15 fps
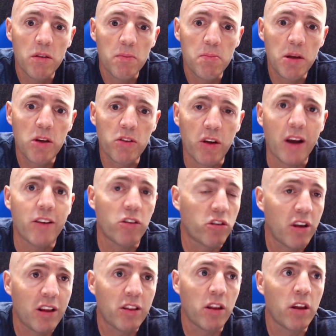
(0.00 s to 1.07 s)
Because I just
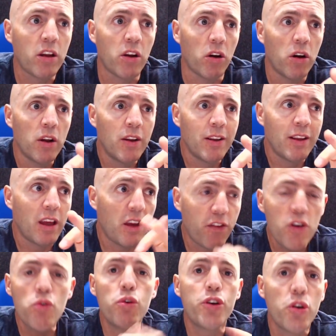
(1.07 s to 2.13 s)
think that, if
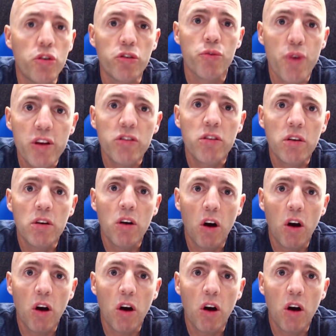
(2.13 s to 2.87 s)
you reduce the risk,